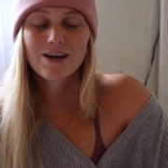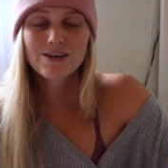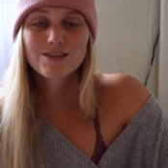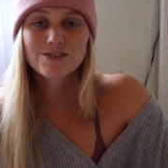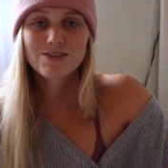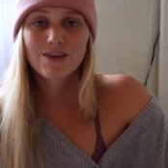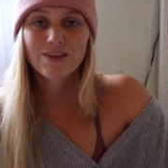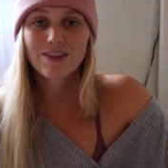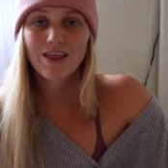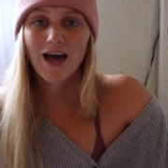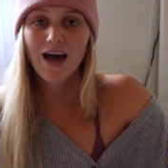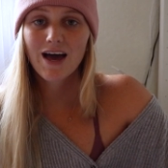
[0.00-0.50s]

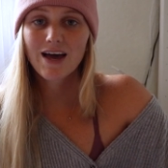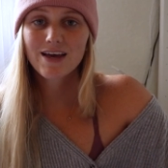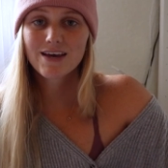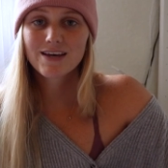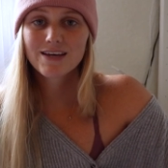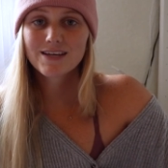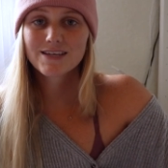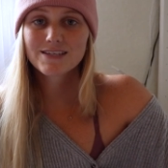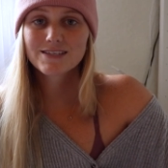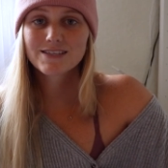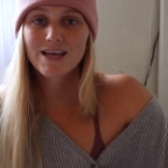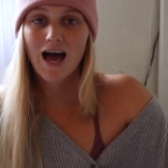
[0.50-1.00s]
So that
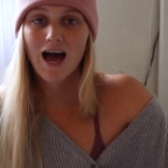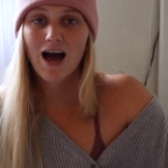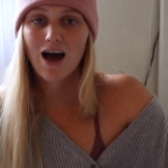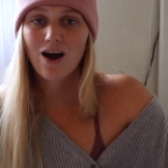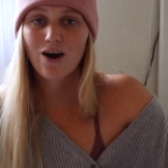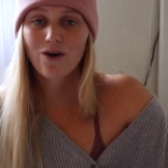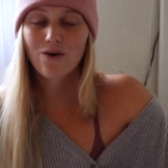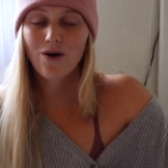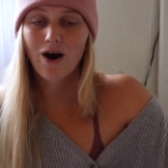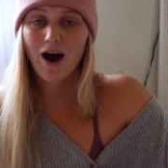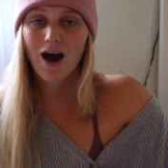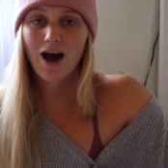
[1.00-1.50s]
is
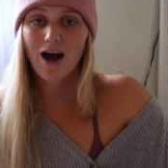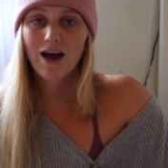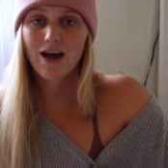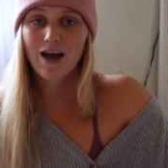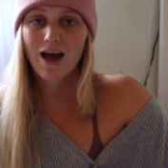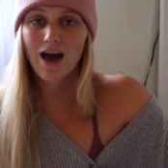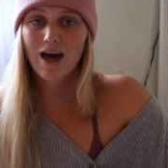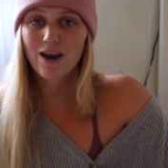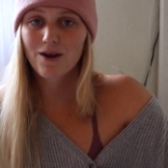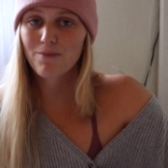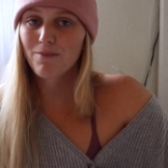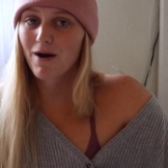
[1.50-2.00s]
how I
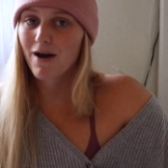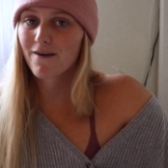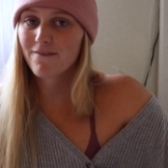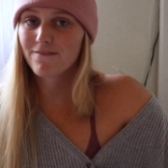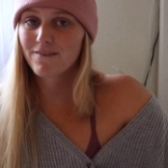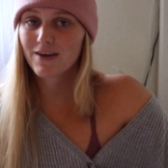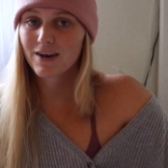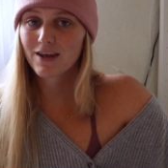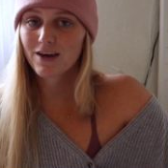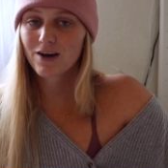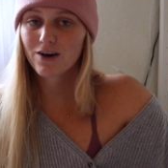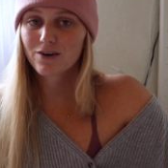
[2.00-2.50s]
edit my
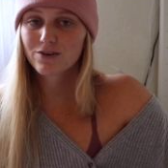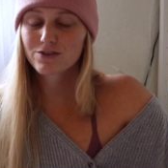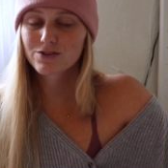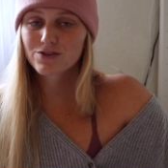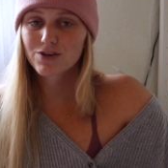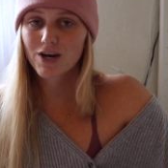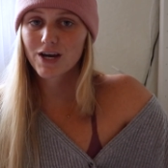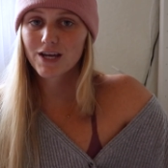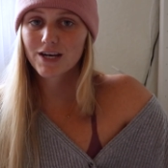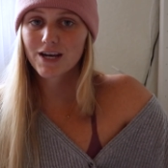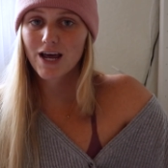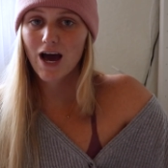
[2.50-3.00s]
videos
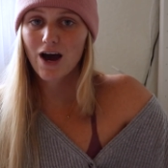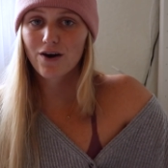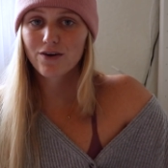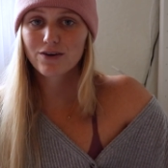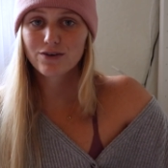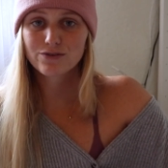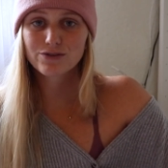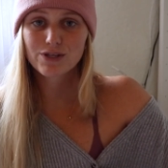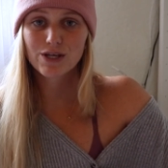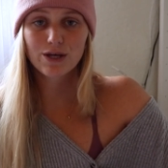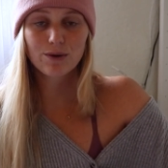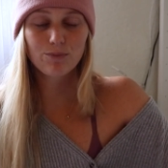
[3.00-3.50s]
right now
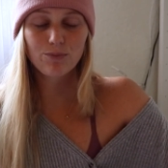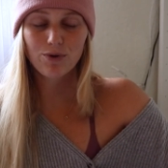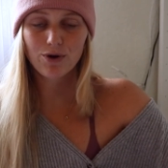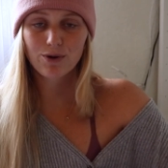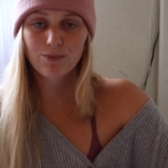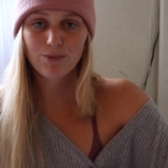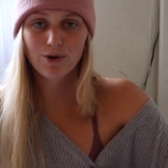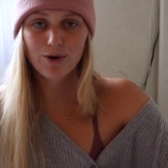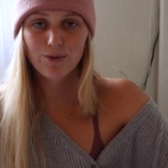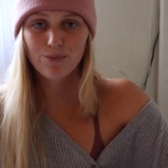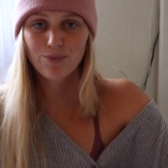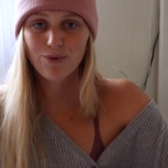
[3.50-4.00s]
using
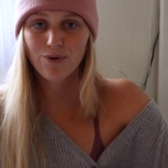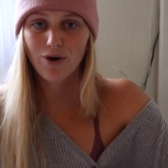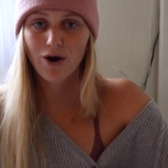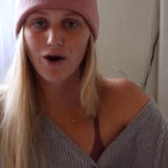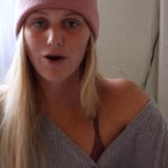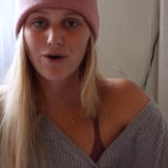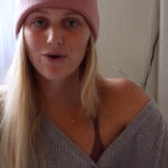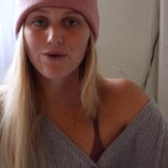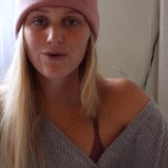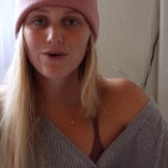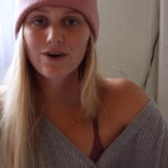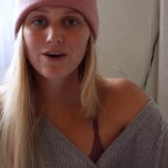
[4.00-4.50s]
Premiere
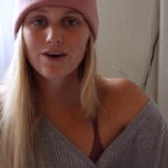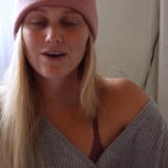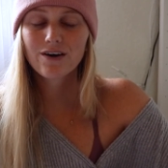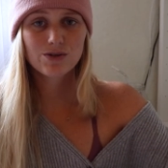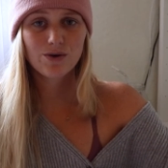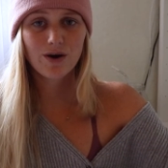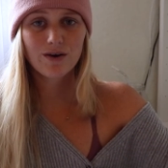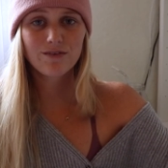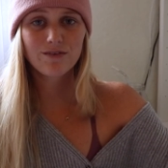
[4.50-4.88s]
Pro. So